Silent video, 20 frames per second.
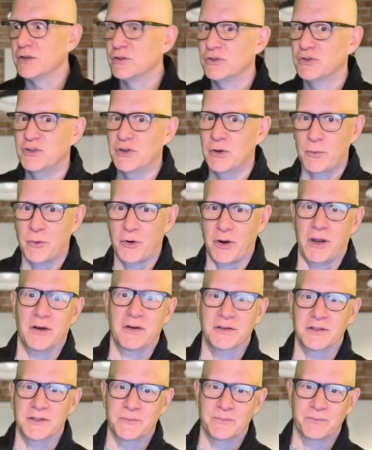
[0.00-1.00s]
somewhere
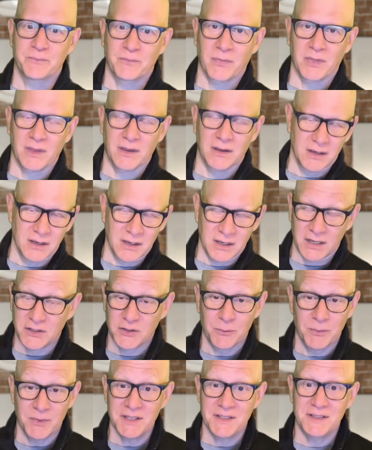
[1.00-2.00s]
else. It's
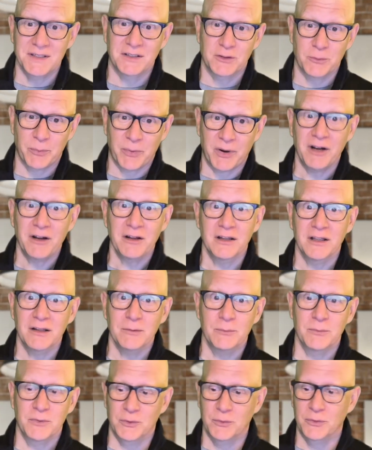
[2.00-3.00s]
amazing. The parallel
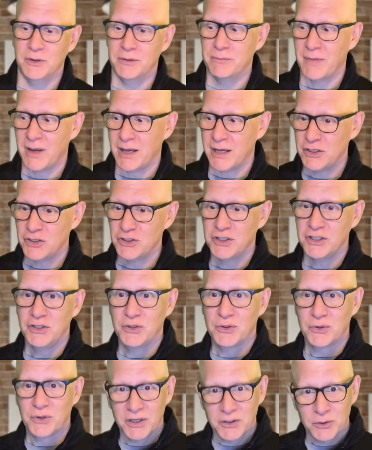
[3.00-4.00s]
between managing
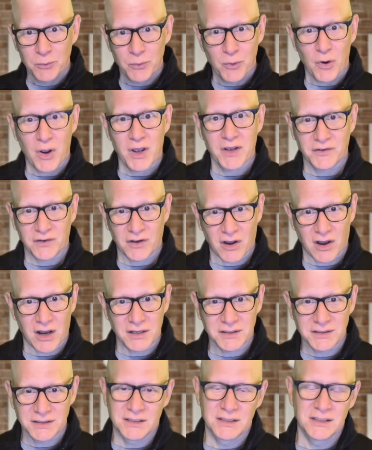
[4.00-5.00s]
your AWS
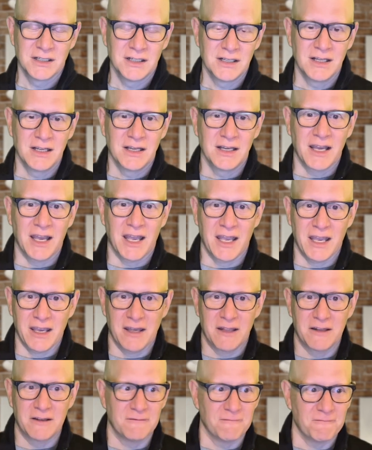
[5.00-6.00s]
costs
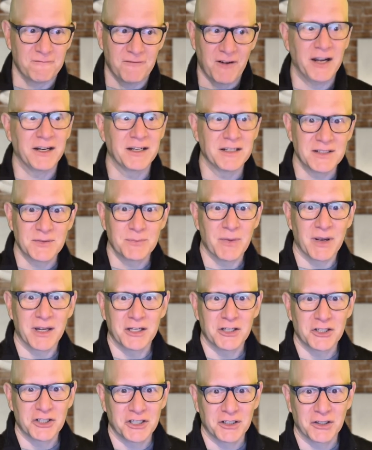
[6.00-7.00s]
and finance
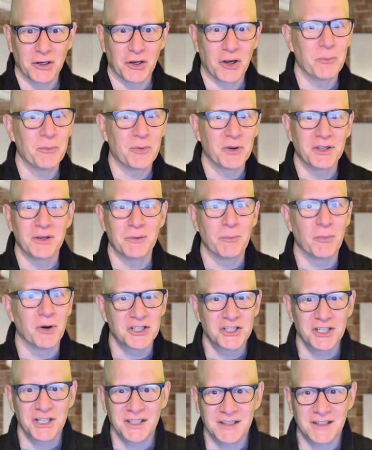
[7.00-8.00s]
managing a company
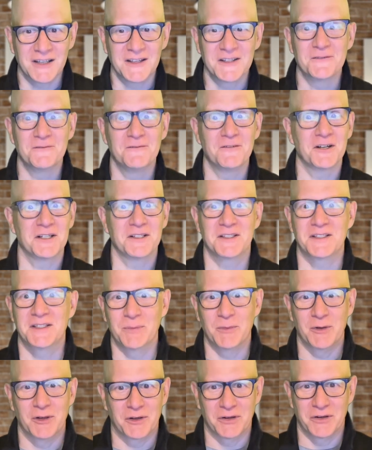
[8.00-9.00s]
budget is very
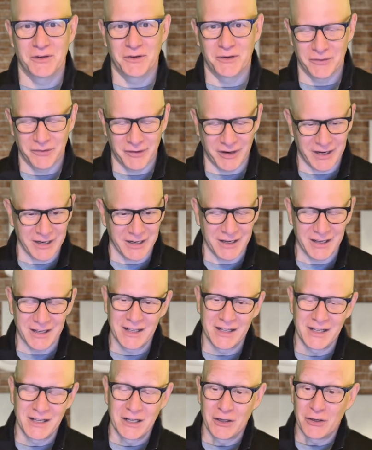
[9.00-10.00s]
similar, right?
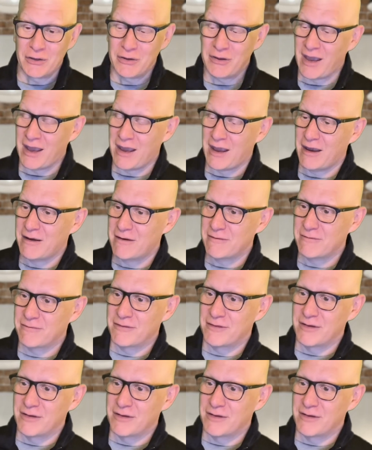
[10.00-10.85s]
You have